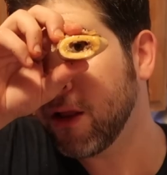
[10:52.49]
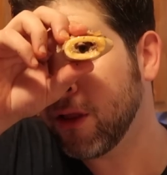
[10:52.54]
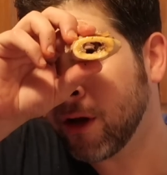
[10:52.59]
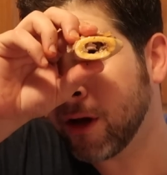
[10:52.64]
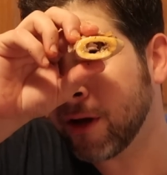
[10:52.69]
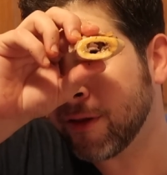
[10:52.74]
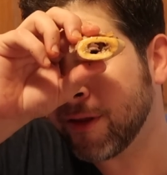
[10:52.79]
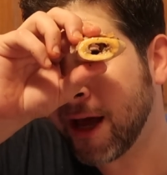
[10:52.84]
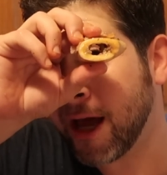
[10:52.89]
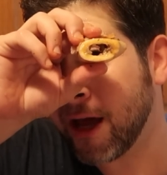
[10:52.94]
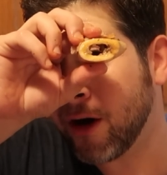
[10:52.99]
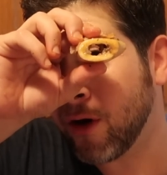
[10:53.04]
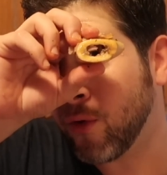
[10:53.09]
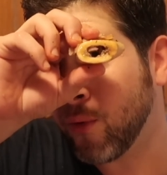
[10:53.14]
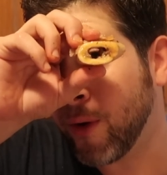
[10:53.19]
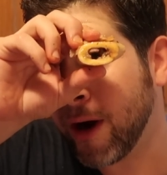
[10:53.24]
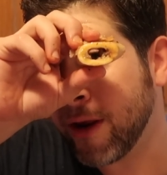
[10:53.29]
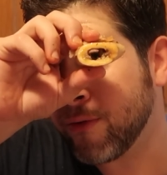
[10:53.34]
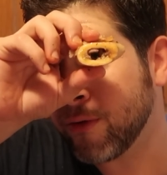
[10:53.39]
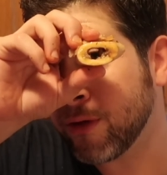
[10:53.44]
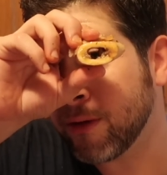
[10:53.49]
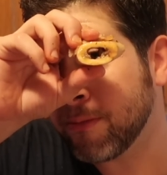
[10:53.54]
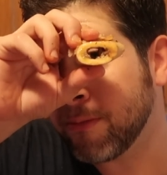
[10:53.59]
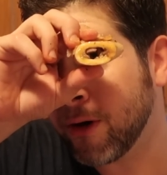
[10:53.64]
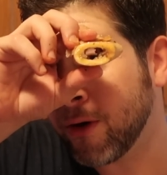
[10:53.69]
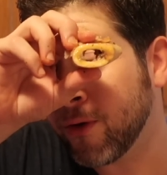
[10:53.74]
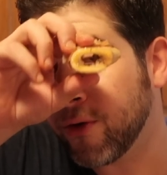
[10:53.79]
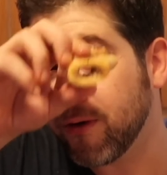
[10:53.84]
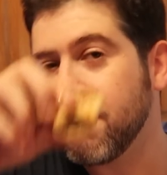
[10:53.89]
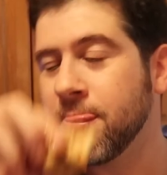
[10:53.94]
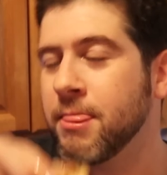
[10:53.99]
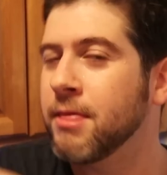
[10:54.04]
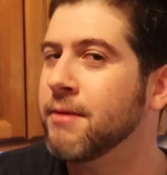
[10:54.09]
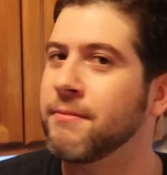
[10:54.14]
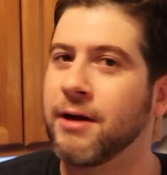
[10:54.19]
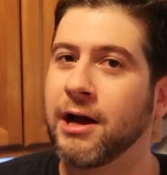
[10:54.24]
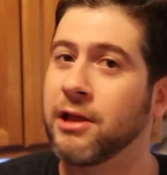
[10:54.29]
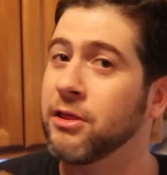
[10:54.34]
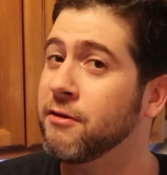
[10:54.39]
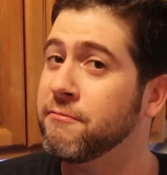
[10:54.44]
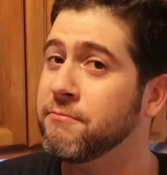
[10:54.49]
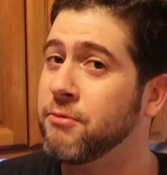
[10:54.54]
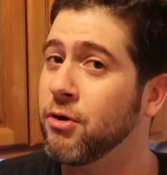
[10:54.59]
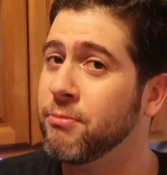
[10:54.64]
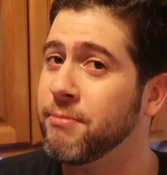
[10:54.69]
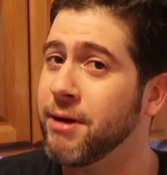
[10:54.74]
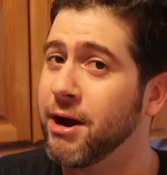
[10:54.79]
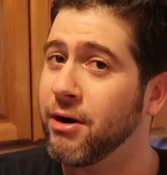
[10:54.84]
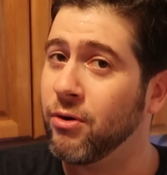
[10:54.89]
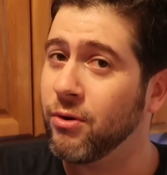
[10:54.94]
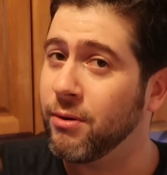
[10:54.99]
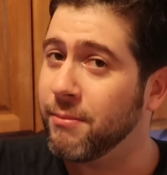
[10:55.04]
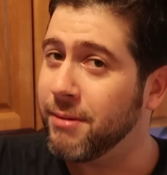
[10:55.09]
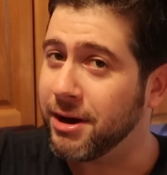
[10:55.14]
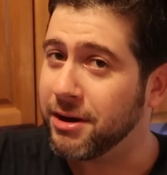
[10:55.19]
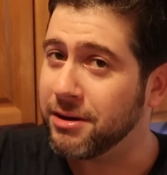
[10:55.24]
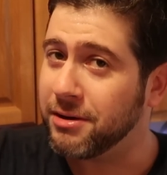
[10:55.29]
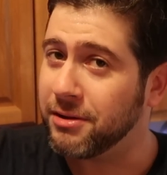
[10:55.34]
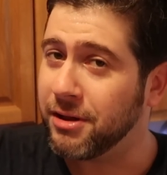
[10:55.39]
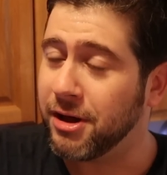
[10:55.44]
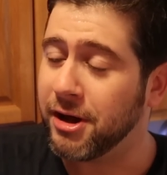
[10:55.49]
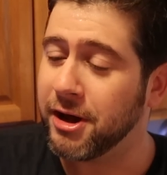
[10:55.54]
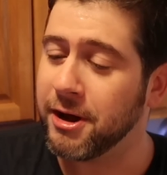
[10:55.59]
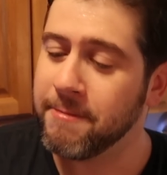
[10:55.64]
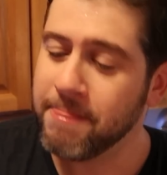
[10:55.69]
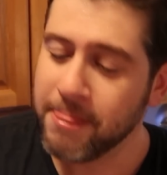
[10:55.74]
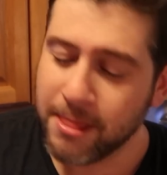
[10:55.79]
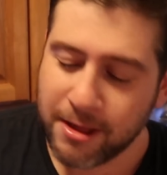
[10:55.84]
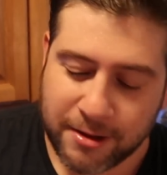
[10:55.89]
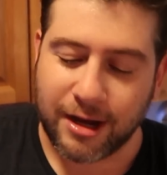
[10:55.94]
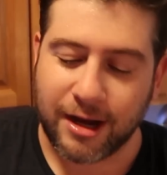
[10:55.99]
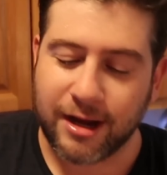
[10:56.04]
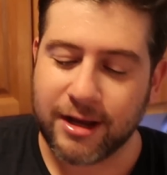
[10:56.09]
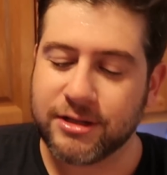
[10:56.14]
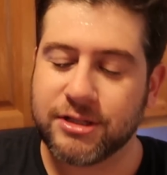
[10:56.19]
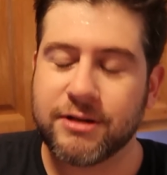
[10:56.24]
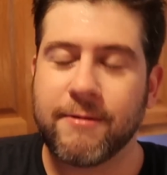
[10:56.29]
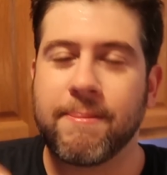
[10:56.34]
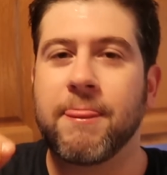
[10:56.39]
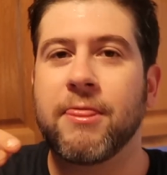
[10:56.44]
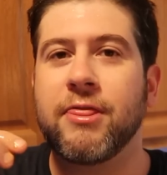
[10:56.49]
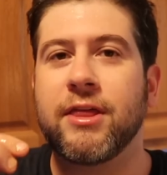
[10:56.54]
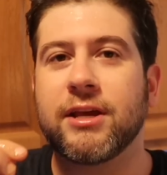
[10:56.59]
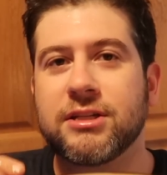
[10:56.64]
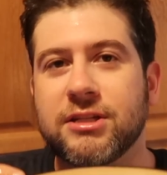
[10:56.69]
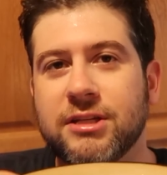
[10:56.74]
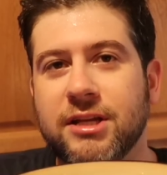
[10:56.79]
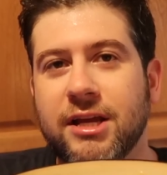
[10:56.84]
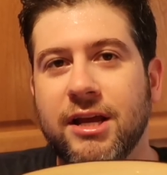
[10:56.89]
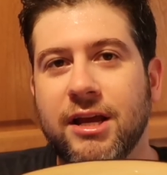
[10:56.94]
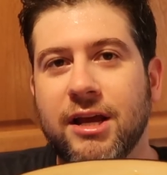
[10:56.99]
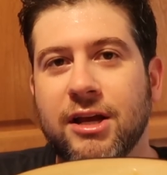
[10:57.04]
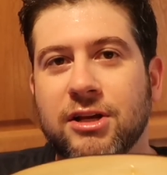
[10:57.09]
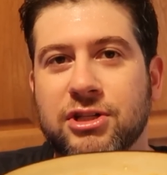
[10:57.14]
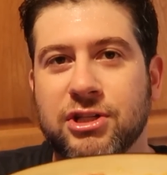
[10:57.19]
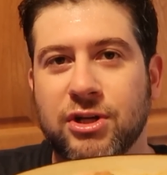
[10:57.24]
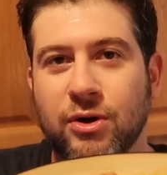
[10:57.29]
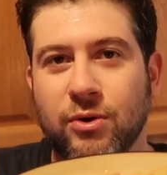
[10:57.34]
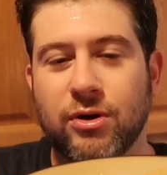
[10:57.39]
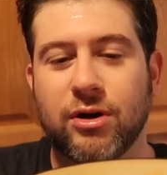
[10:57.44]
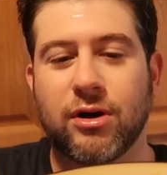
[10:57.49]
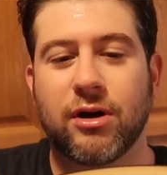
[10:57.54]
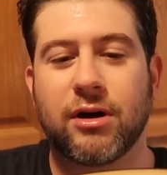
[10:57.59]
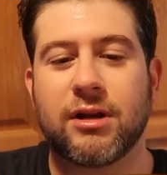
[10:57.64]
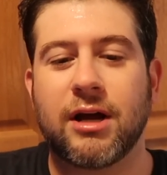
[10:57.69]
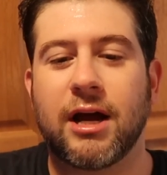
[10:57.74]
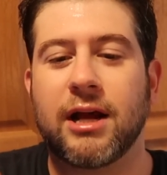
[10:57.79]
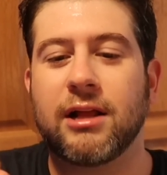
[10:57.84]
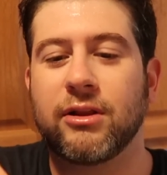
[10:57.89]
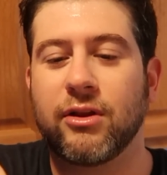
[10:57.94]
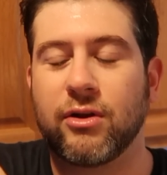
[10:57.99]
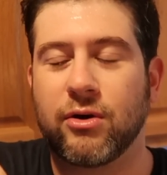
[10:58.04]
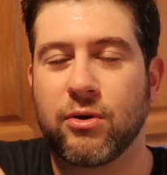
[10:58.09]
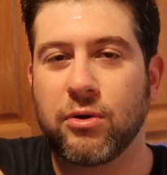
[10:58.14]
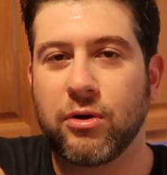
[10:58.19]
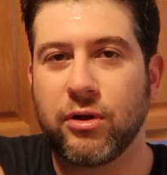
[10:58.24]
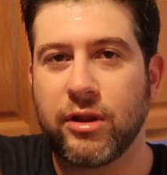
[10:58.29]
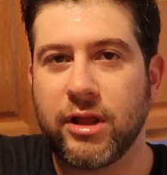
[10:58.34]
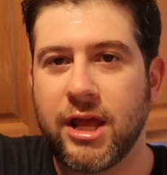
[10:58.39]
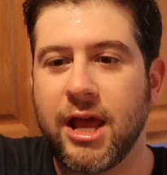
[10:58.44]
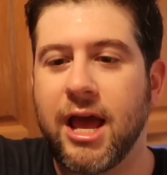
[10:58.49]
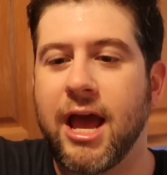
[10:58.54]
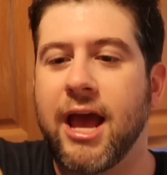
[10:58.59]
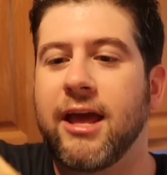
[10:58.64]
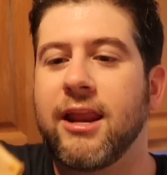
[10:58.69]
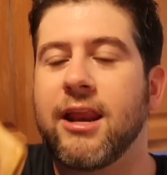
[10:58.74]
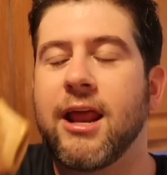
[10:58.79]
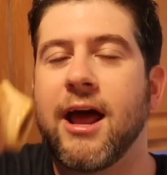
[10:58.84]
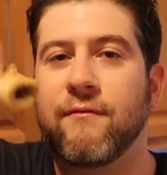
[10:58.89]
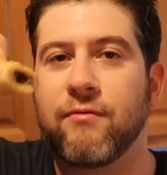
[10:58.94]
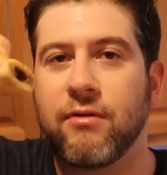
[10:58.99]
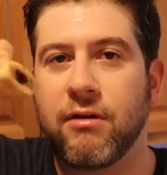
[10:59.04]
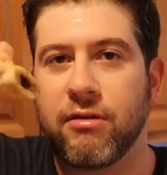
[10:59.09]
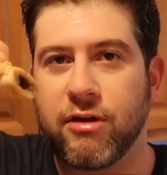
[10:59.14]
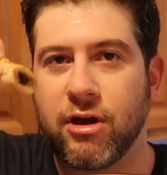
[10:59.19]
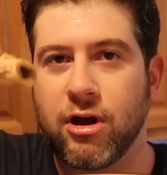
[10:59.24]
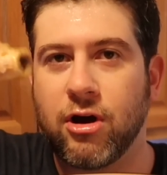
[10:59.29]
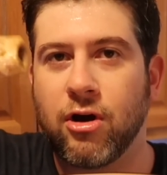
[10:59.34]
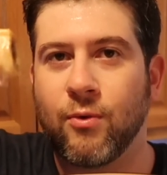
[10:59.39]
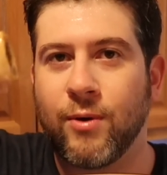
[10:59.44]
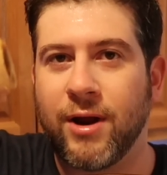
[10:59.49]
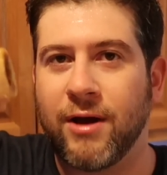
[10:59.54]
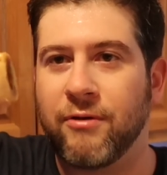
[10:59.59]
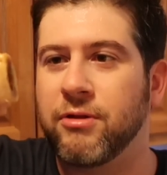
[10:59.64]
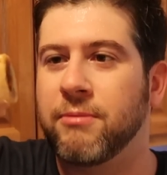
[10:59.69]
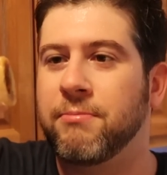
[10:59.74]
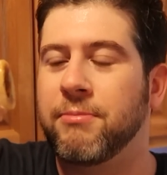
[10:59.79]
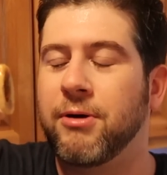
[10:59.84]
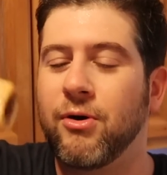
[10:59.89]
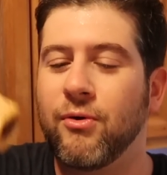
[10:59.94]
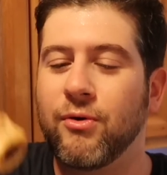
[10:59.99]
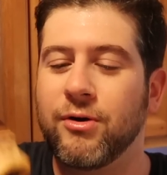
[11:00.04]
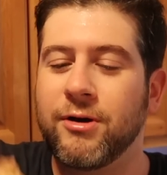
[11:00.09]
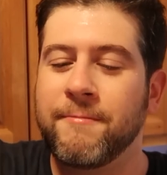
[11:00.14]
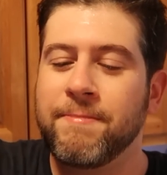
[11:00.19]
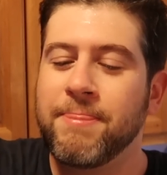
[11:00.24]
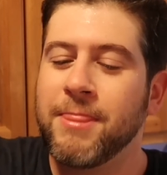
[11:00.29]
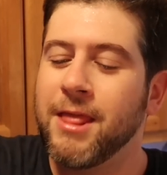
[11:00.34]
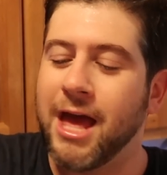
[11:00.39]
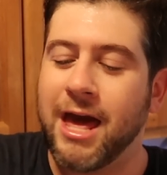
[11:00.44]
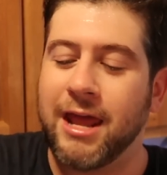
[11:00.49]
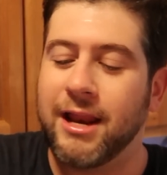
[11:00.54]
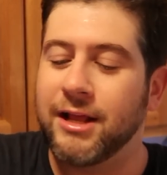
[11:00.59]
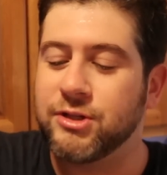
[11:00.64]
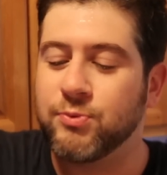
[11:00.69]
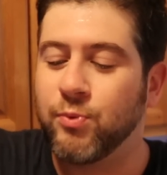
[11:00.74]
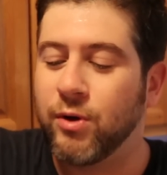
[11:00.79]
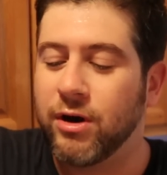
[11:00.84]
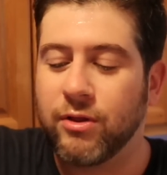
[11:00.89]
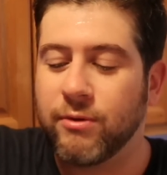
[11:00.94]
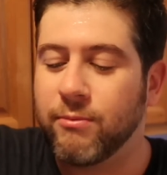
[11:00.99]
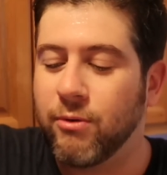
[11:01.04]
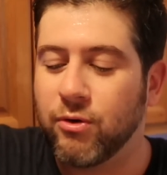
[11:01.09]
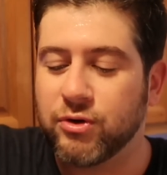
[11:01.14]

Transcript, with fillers: look at that, right through the bone. I love bone marrow, I'm not gonna lie. Guys, this thing is so good, I literally ate everything around the bone, and it's one of the